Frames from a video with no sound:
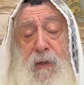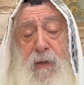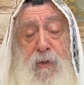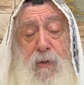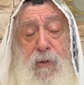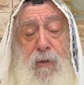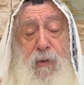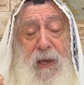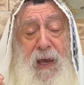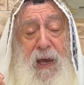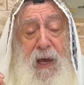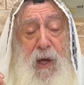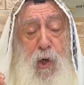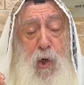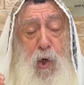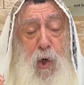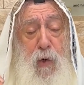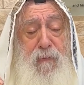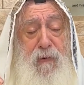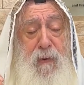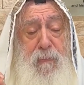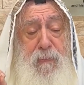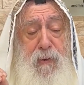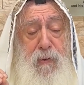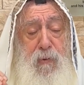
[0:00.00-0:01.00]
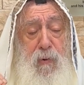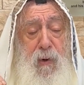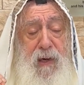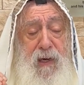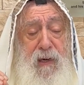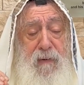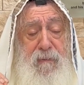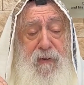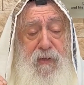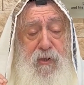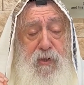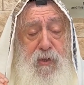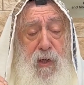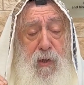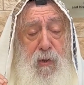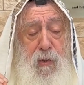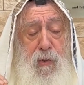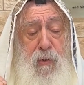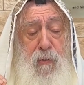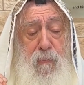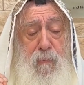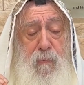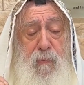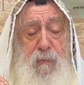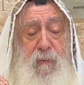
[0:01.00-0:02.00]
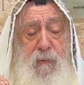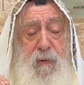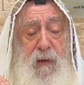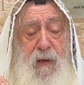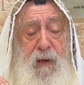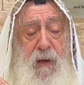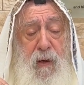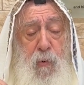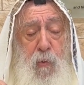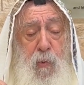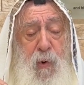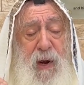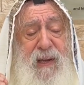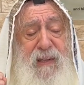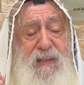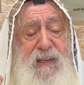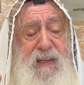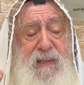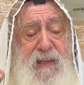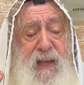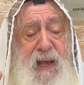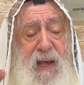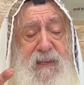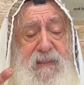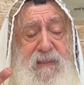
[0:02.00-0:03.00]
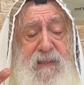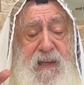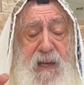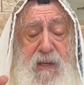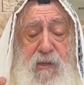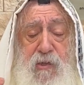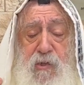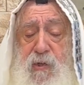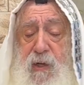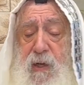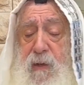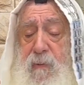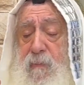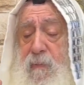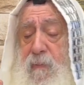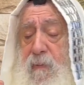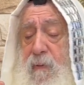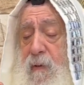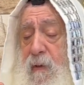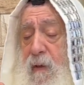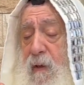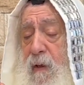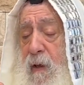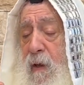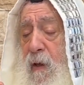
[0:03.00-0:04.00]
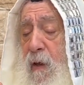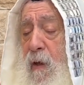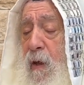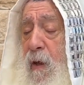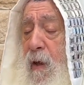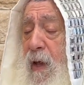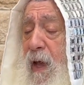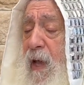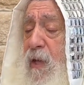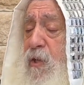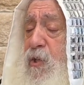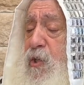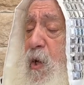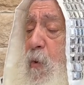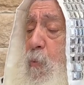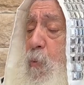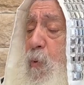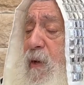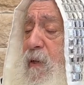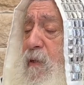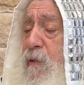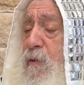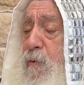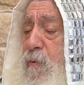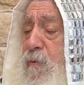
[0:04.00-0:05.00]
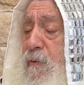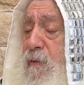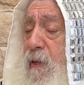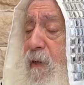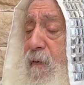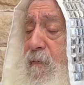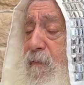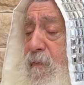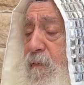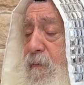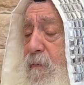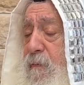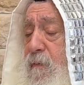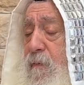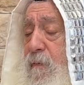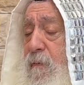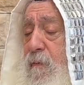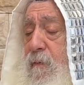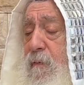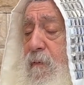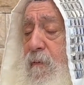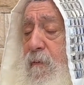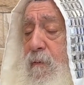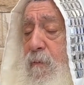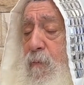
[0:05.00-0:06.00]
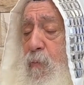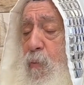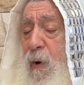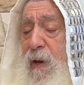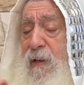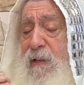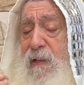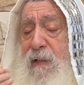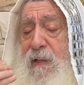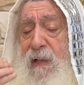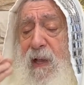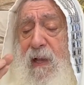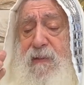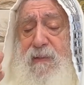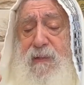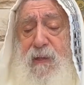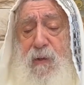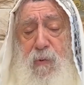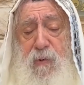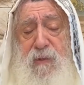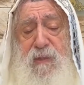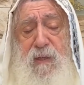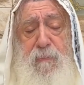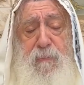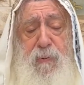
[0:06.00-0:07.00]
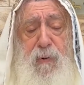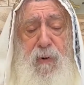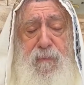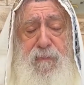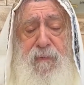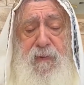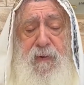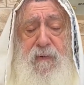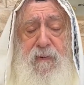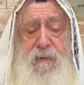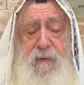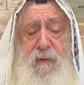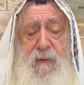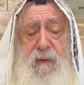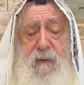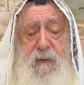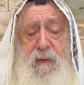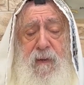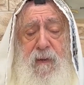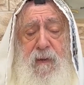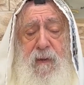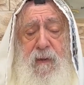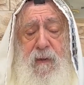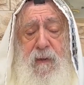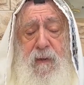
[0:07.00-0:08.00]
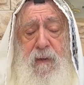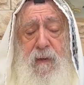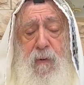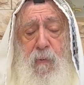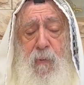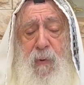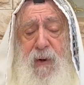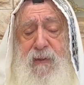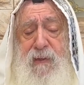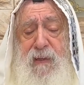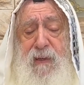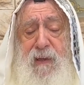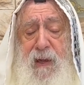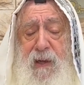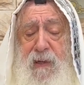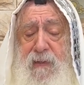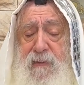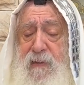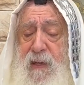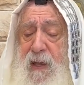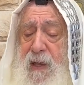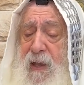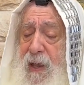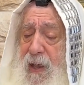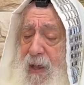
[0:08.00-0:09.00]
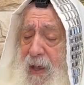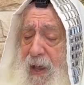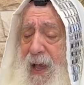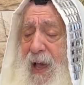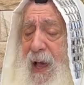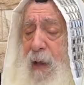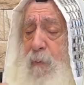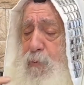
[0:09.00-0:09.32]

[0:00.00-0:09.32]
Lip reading: Yaakov Abinu Alav Shalom, why didn't ask Hashem? Hashem, where is Yosef? Why didn't ask? He was a prophet. Why didn't he ask? I'm